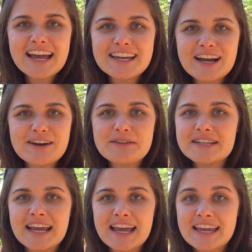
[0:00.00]
hike of the
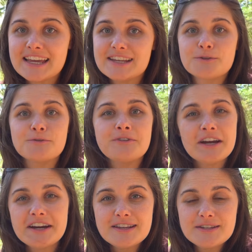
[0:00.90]
day is a
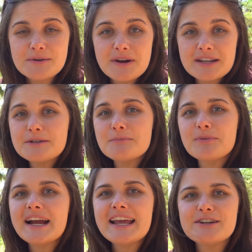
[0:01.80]
very easy one to
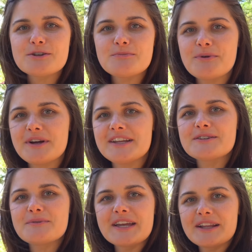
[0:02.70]
Bright Angel Point
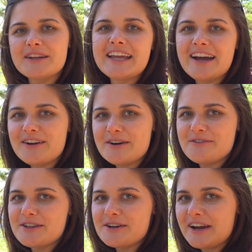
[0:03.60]
so we can look out
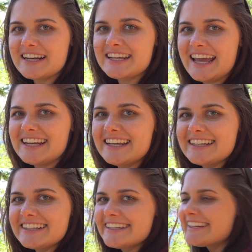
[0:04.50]
over the Grand Canyon.